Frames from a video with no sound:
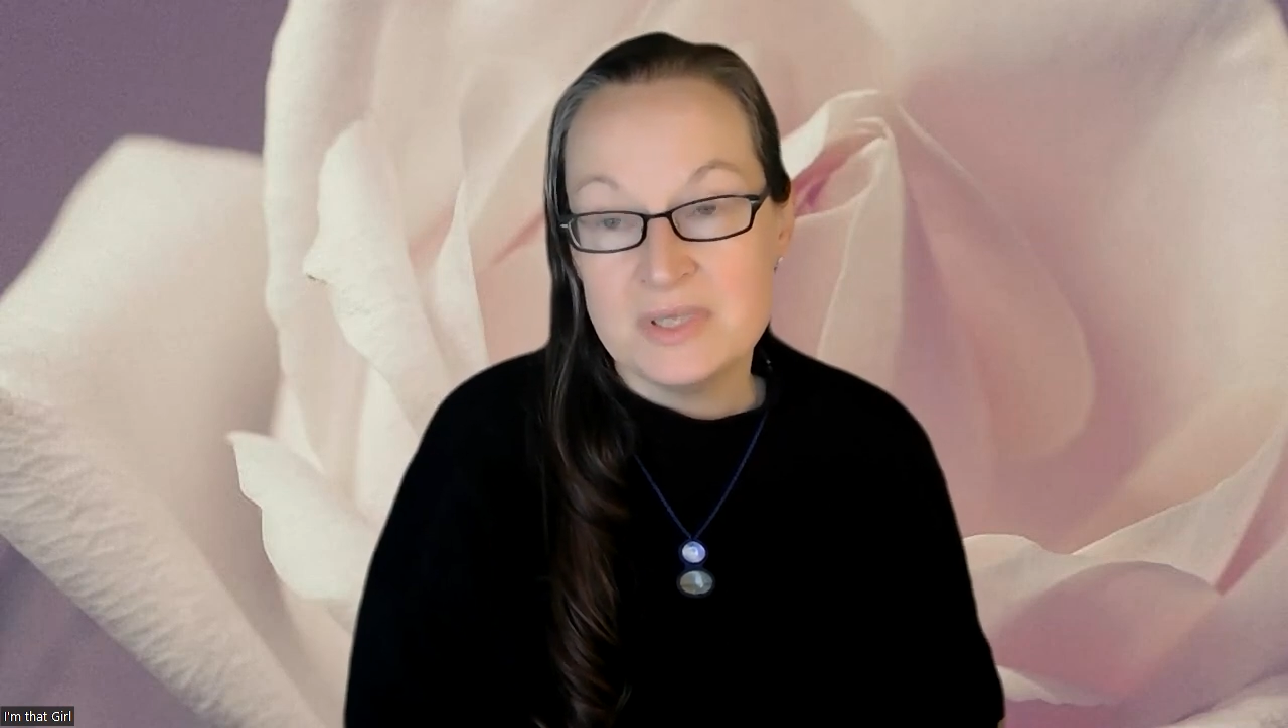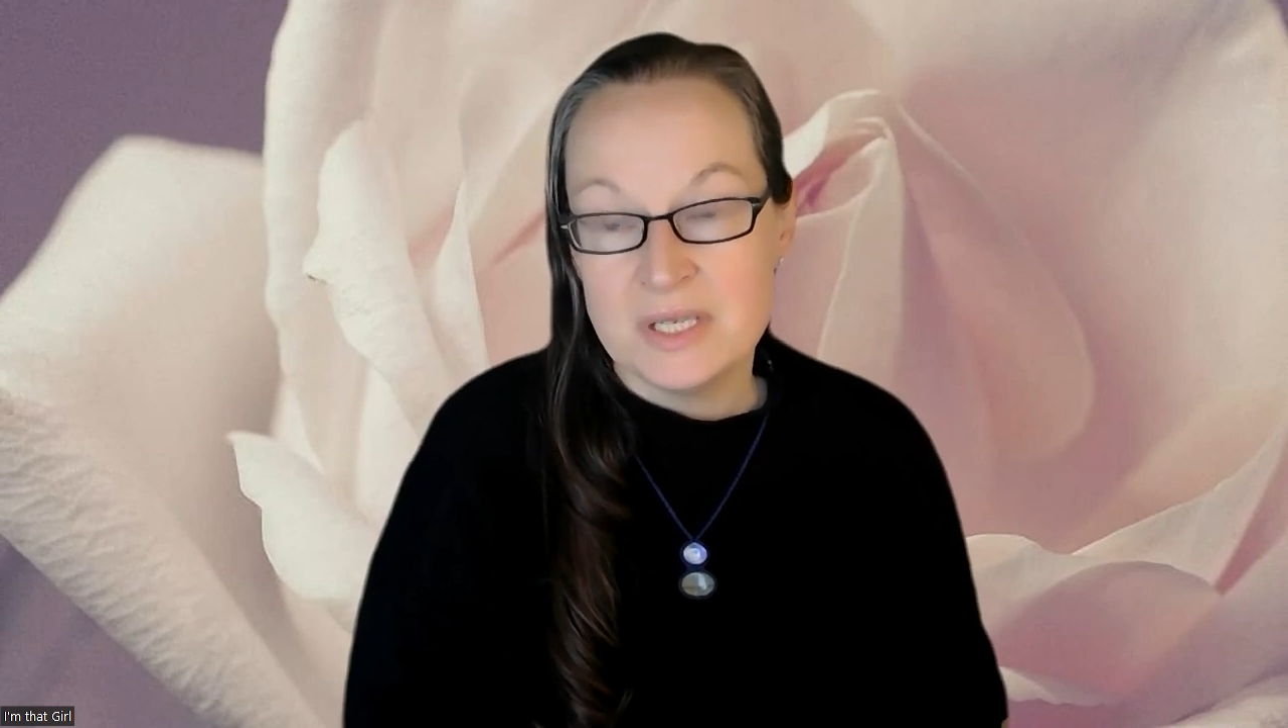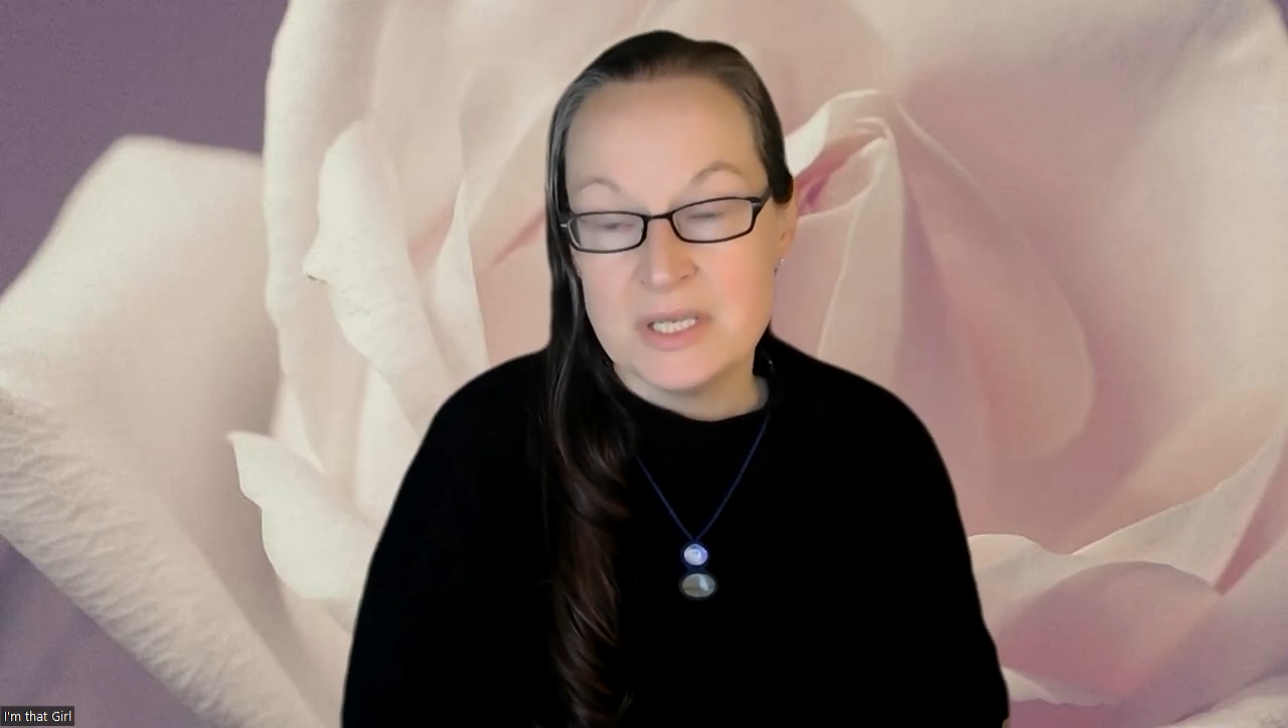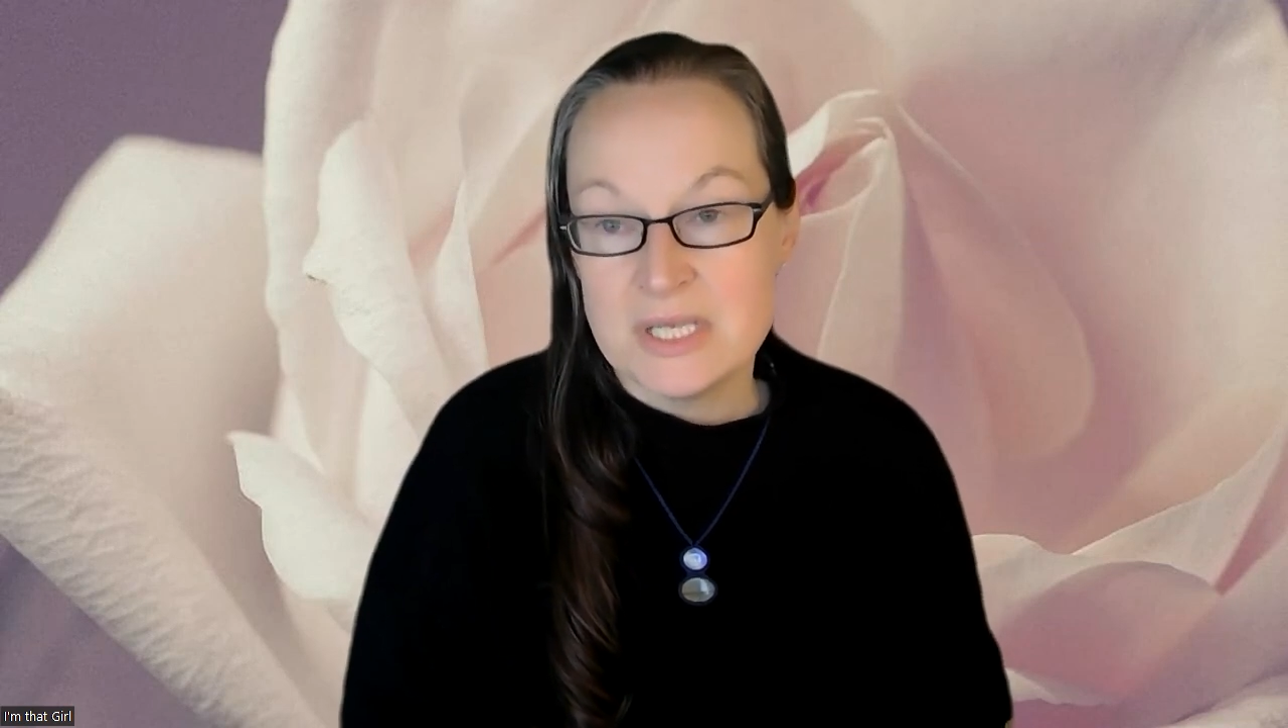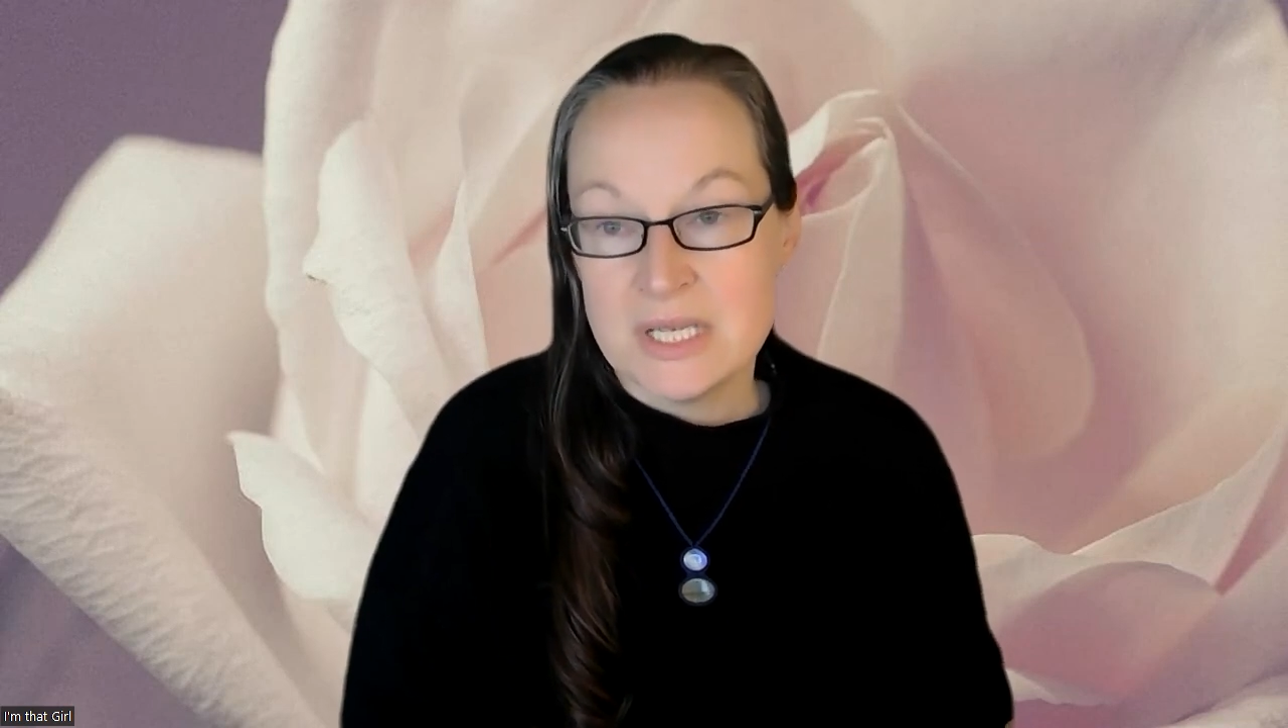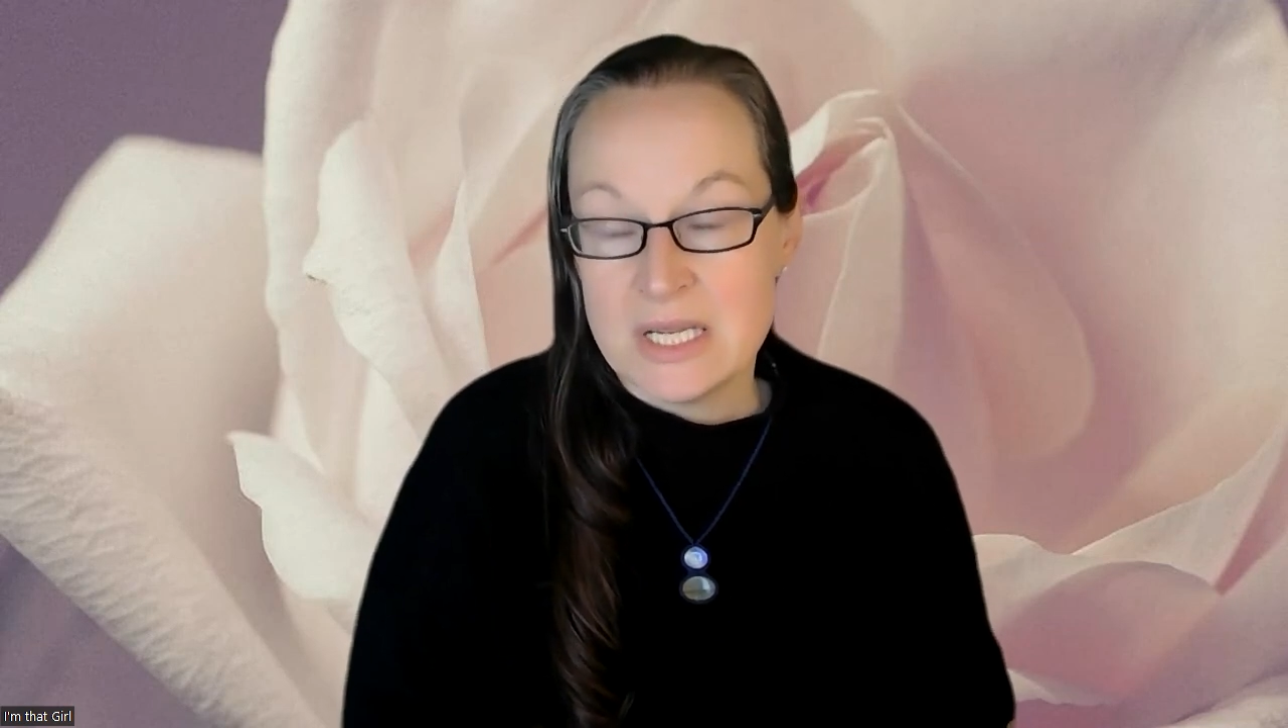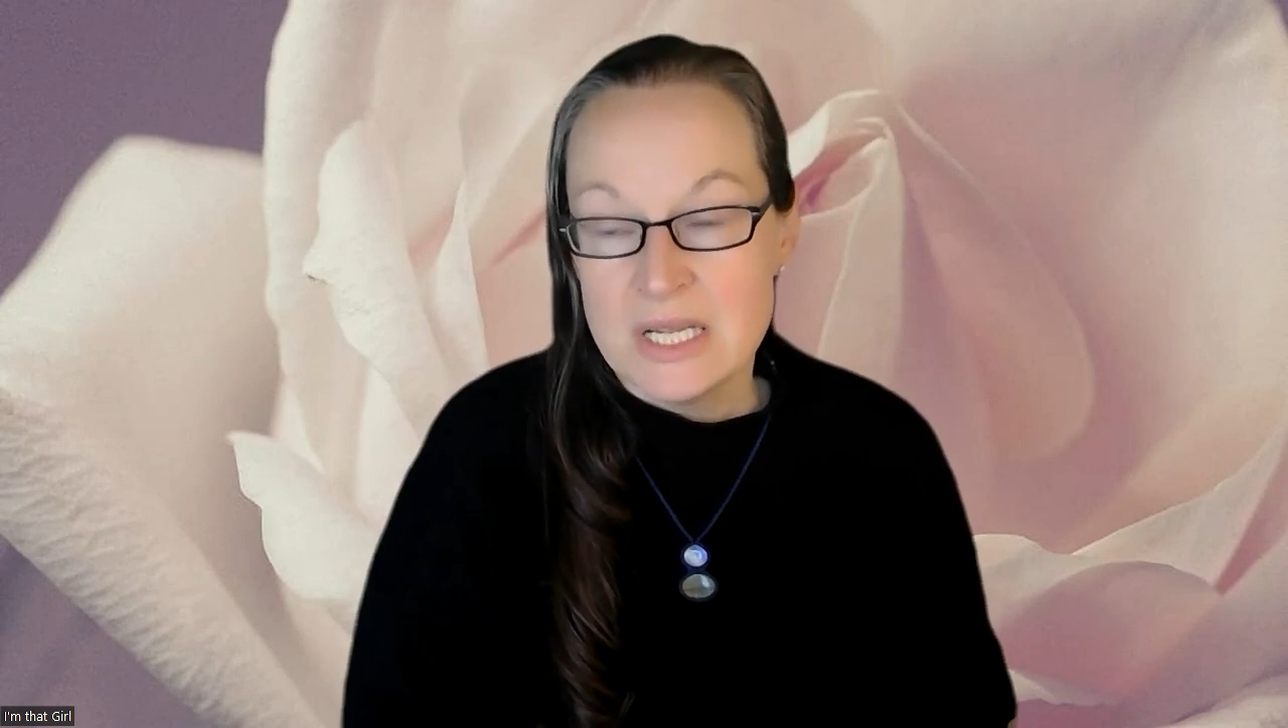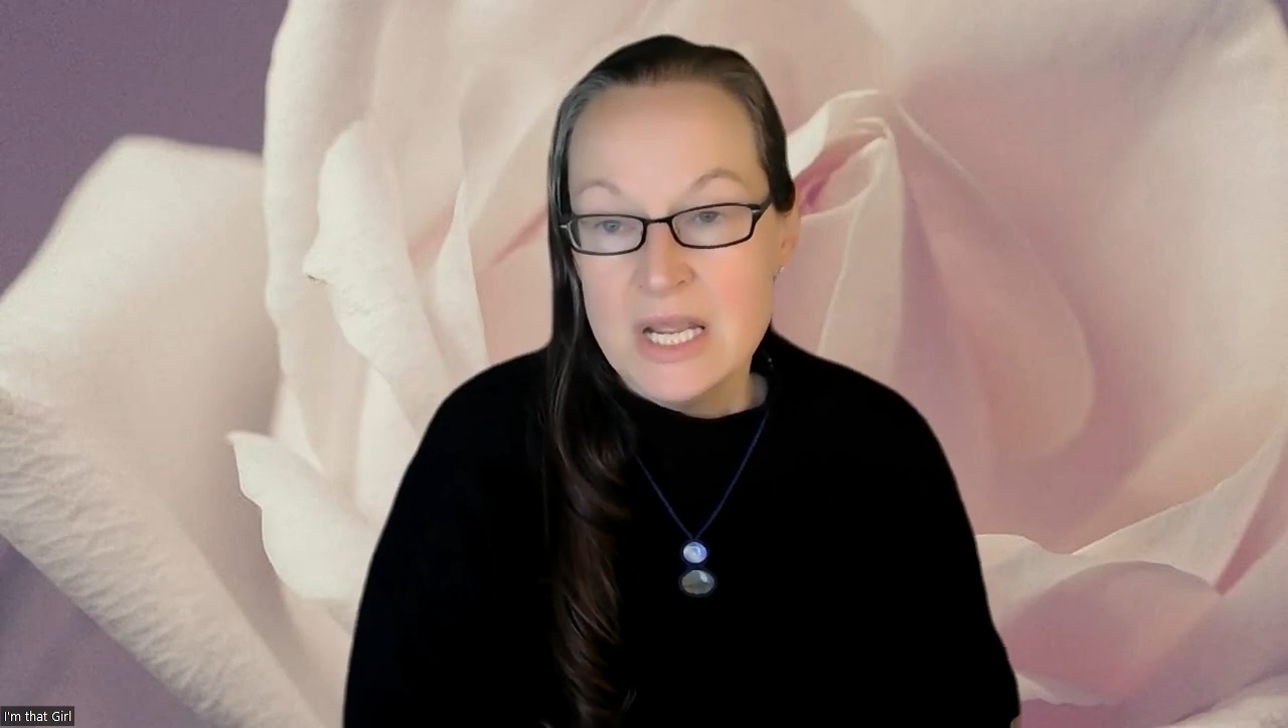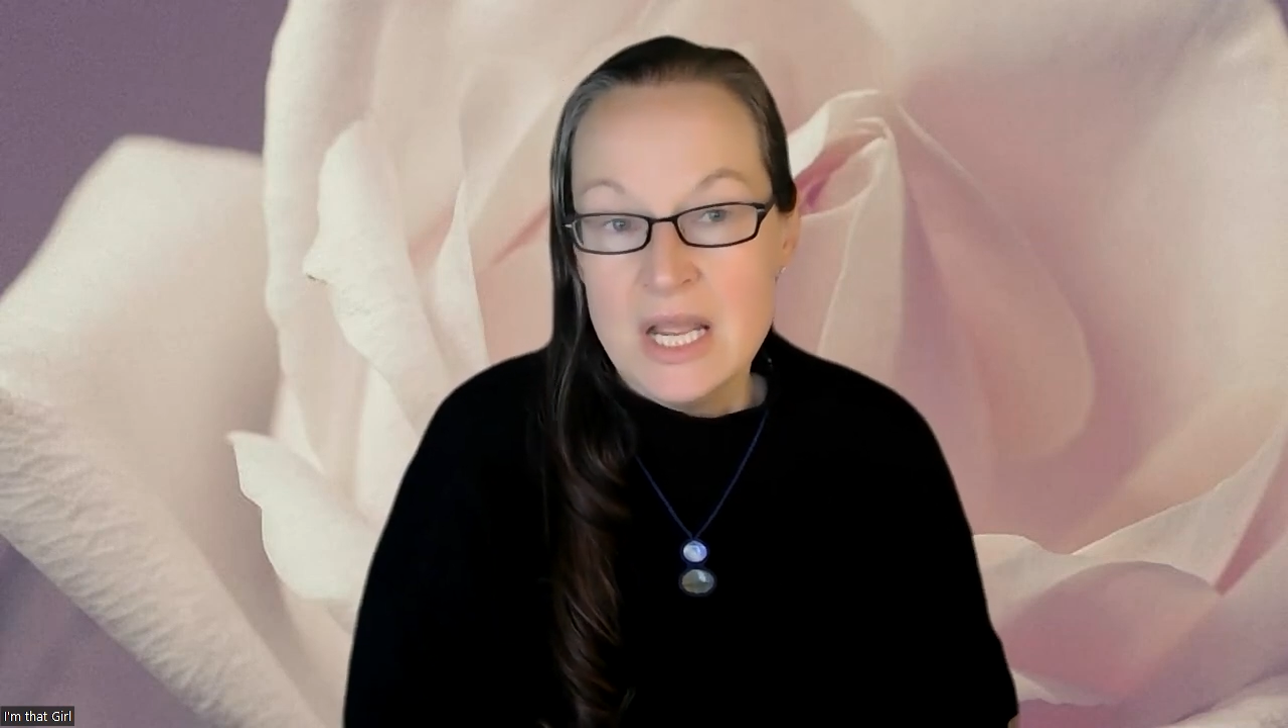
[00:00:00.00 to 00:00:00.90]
Dignity.